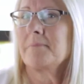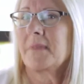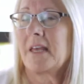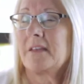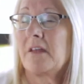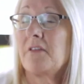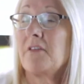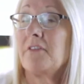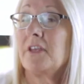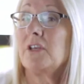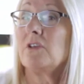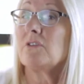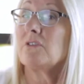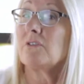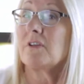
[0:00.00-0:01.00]
another thing
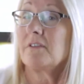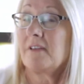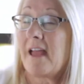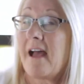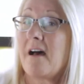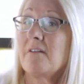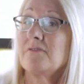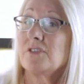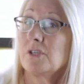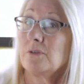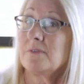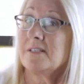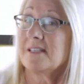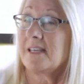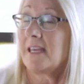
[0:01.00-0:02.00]
you can have too
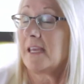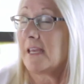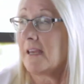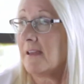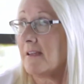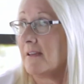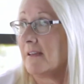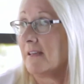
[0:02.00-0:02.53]
is ghee.